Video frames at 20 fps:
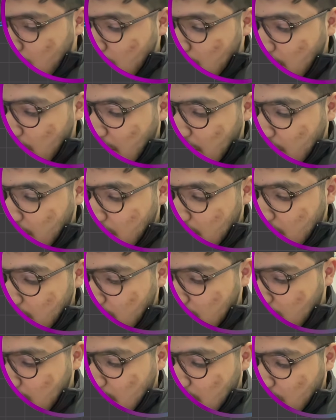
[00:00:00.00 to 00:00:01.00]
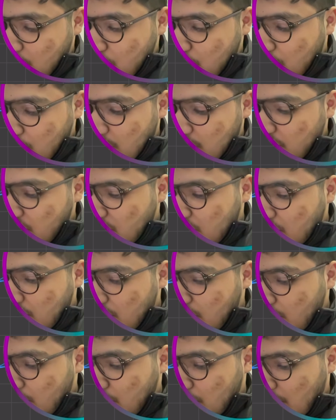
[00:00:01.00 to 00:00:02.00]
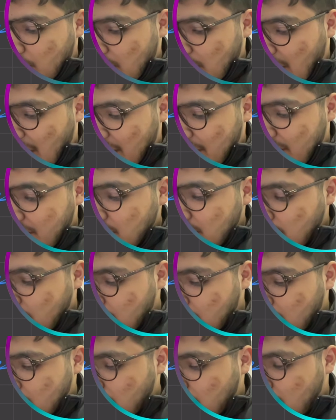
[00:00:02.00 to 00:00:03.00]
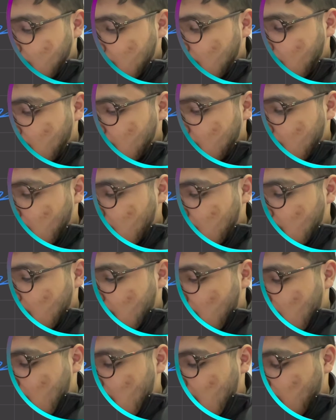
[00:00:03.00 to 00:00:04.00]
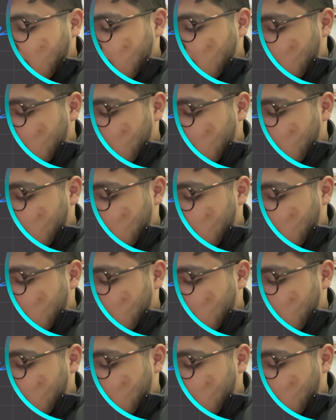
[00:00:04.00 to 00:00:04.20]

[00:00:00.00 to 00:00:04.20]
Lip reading: like these two lists you are adding, and